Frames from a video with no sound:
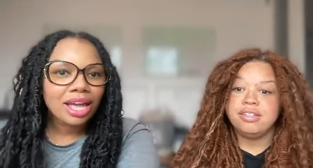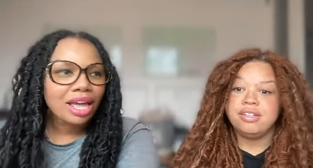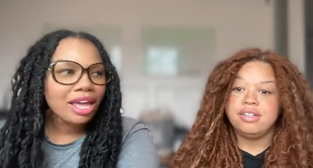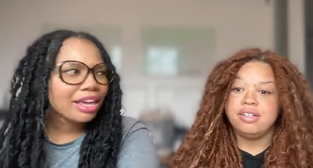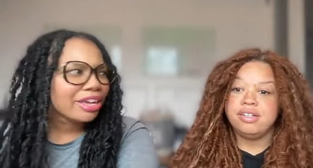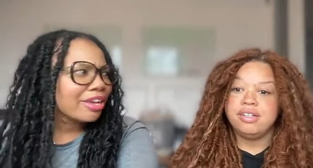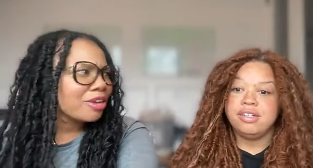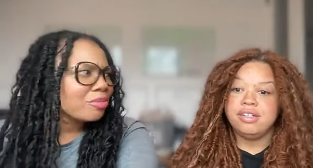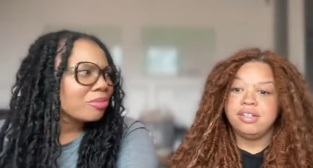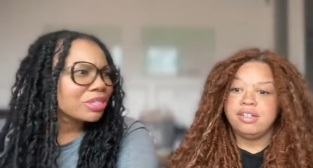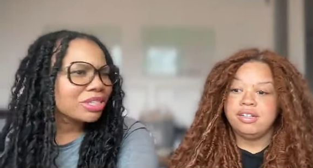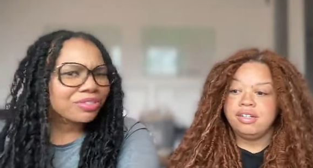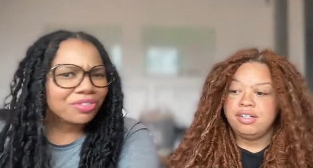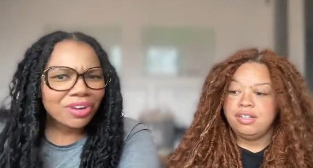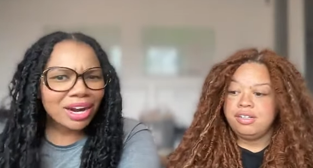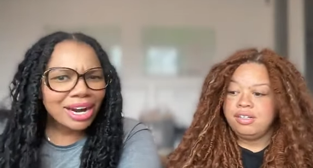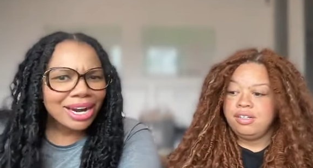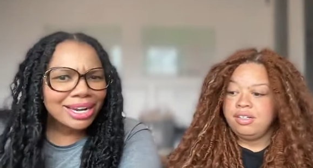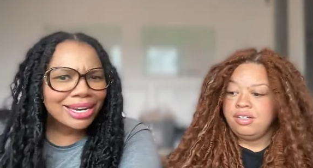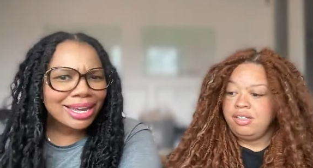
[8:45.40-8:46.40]
Speaker 1: it was
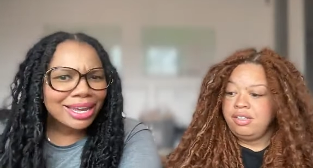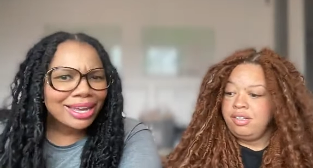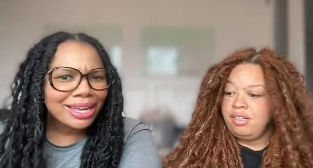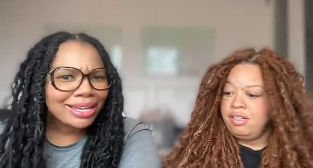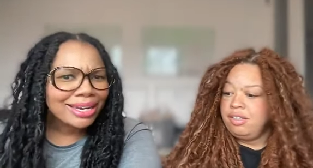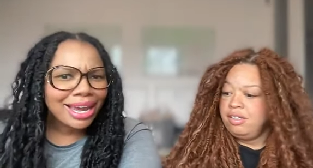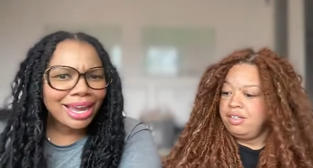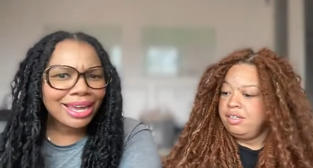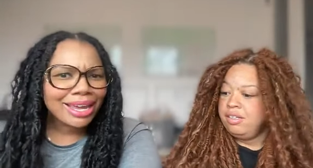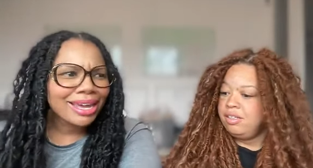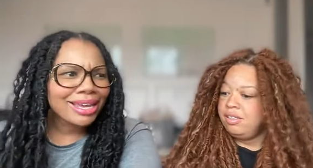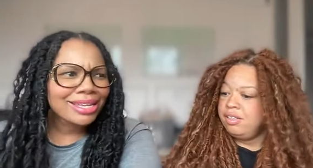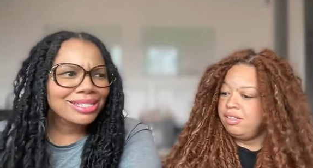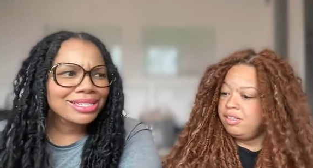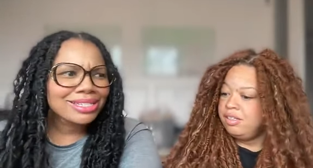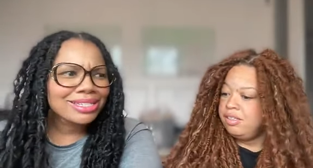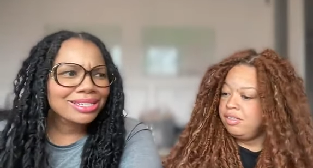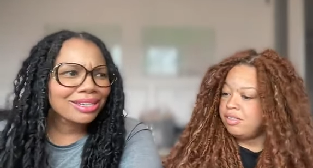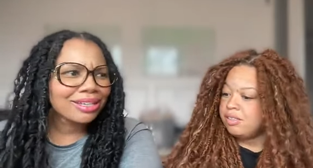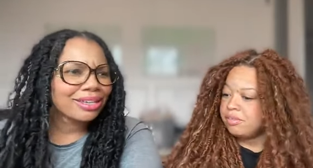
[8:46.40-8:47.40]
Friday and I had
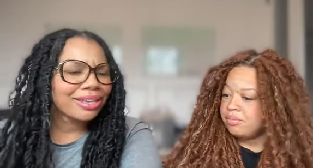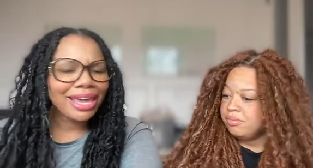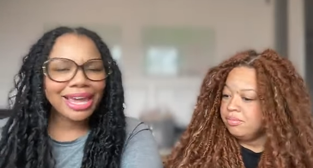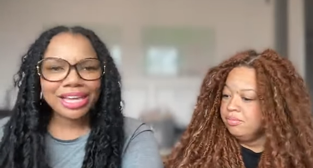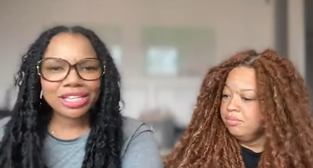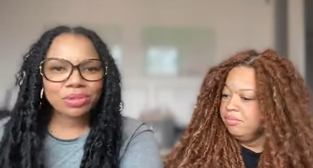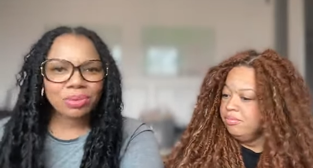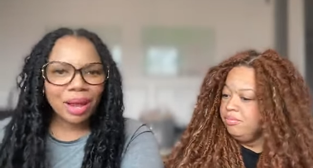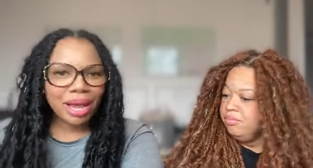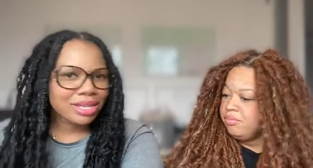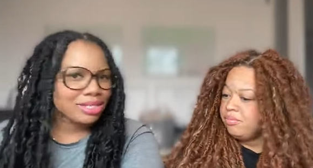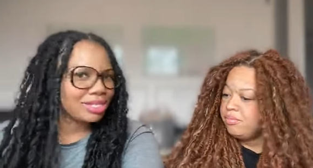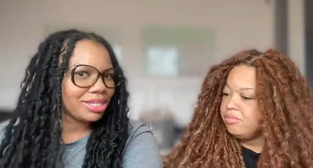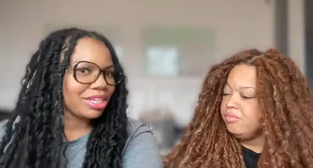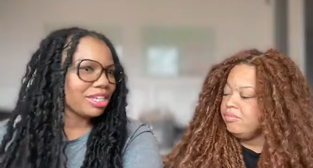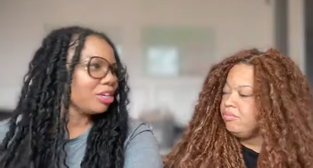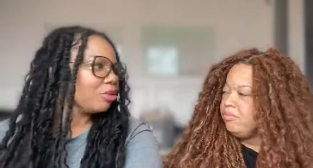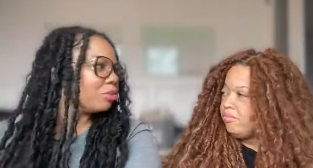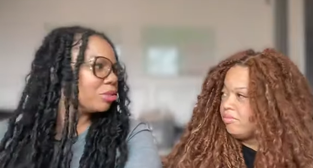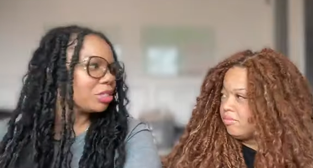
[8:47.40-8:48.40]
to XYZ.
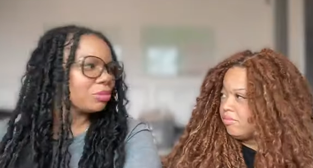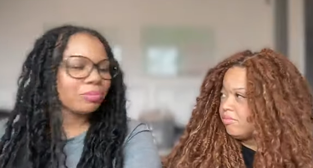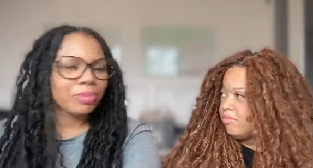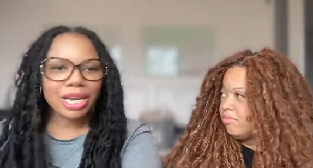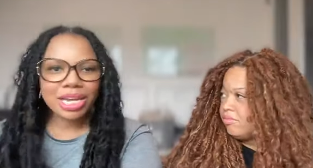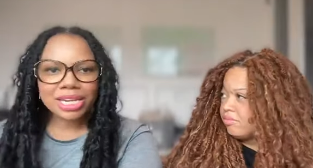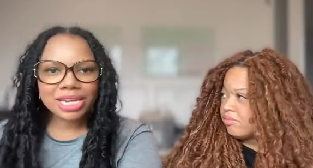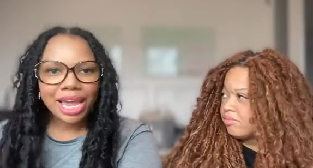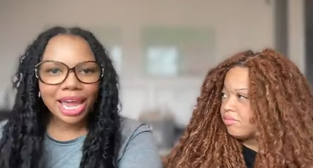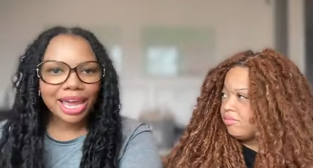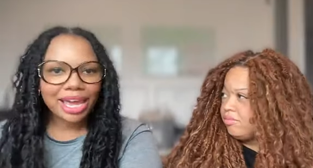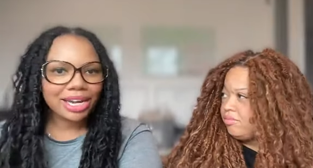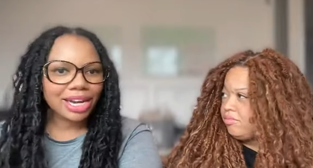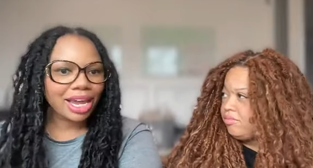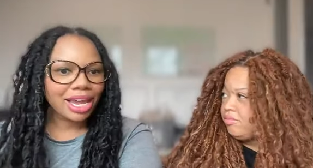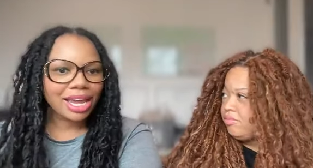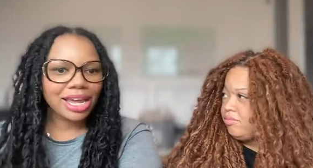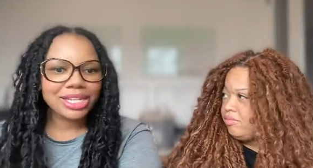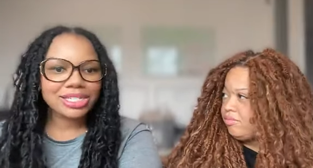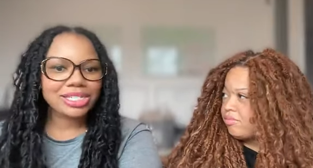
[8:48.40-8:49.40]
It was mm-hmm. Monday and I
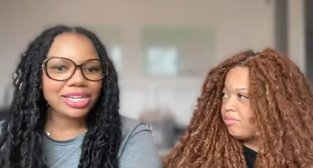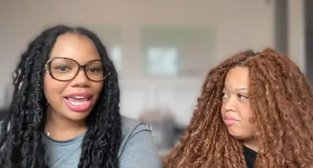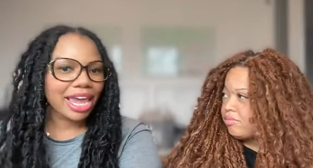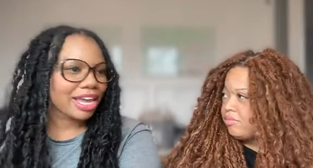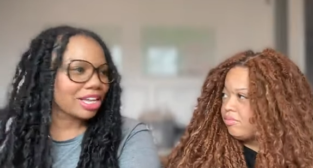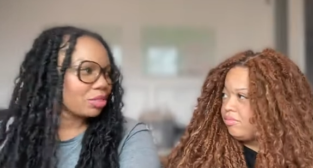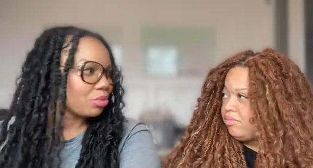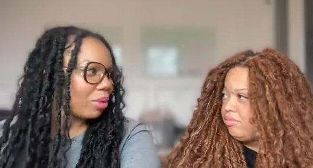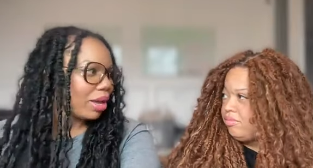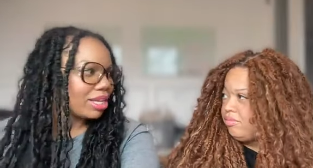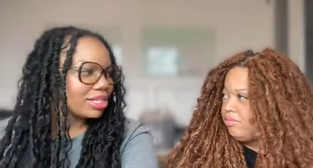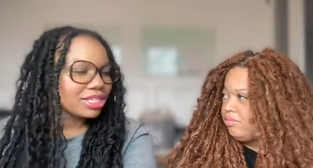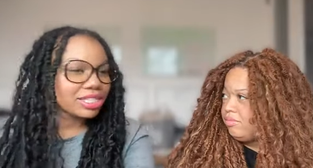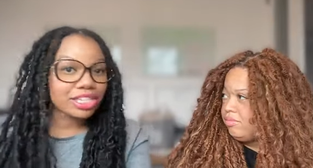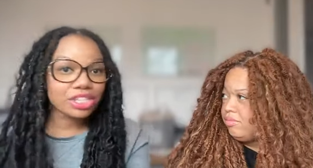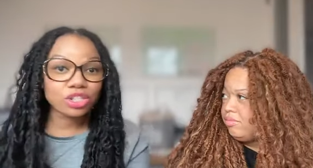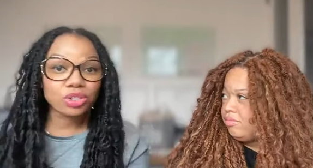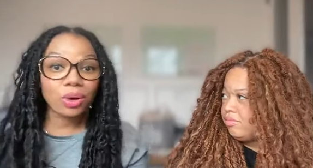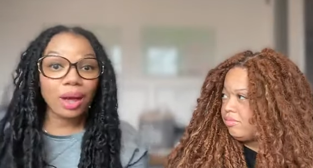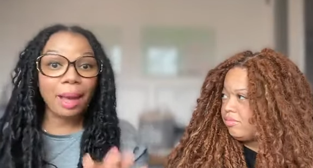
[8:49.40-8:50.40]
had to XYZ,
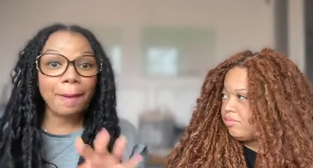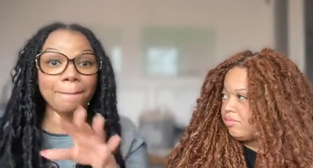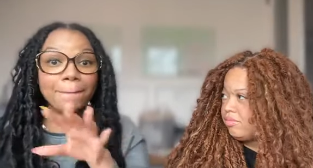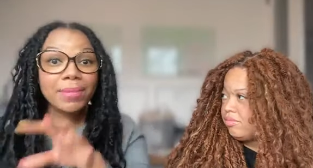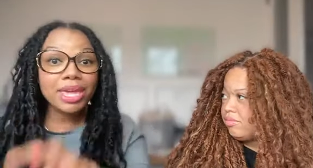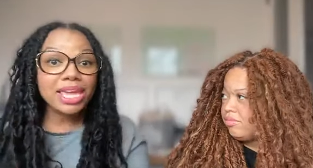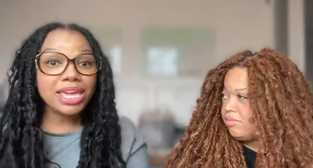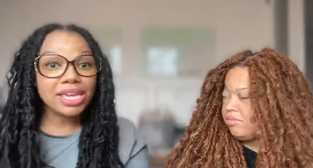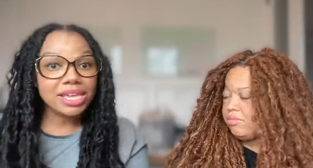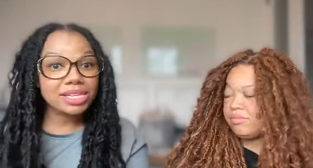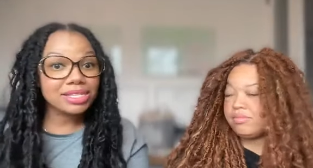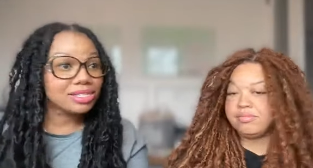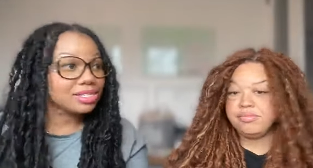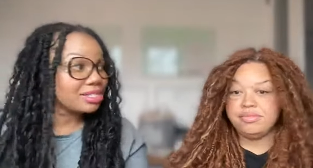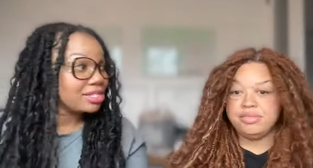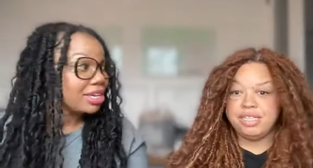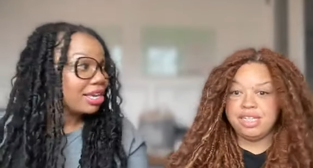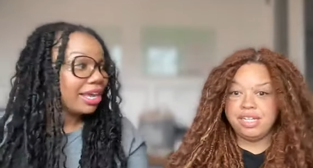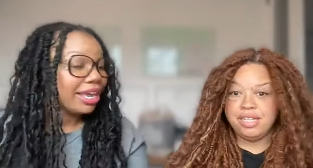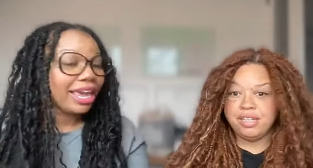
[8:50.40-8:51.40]
so I missed.
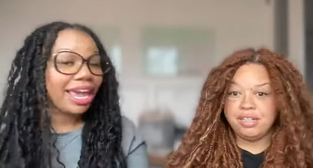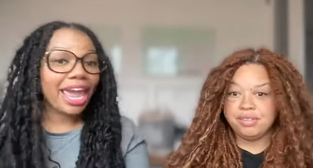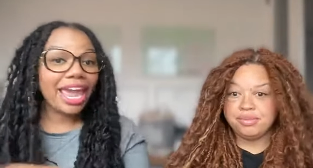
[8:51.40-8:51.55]
Yeah.